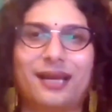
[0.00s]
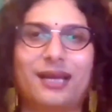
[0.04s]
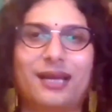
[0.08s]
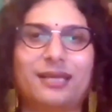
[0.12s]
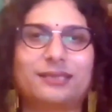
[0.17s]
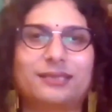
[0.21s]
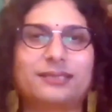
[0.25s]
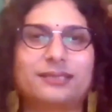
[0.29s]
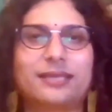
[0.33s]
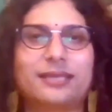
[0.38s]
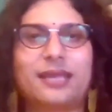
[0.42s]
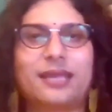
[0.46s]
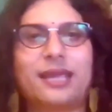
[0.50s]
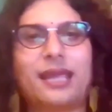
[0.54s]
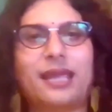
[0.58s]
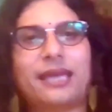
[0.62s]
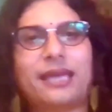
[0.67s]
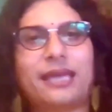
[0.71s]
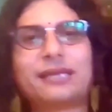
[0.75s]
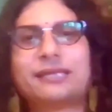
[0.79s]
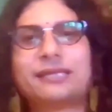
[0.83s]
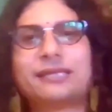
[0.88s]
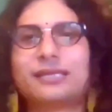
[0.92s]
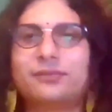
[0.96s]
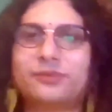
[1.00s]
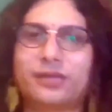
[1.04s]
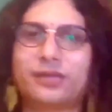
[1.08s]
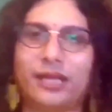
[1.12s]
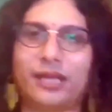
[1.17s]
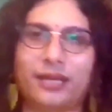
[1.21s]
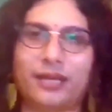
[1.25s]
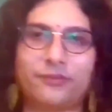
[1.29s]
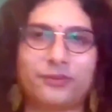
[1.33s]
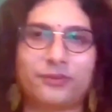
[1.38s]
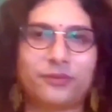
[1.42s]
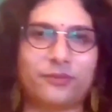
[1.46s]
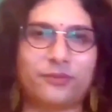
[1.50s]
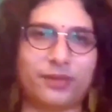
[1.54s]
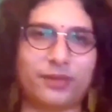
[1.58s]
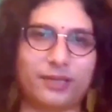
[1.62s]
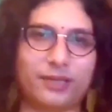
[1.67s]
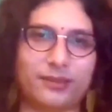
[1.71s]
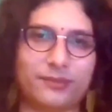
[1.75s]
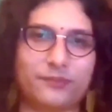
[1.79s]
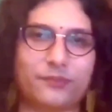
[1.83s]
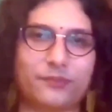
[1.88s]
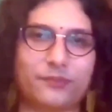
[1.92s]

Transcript: And they accept everyone.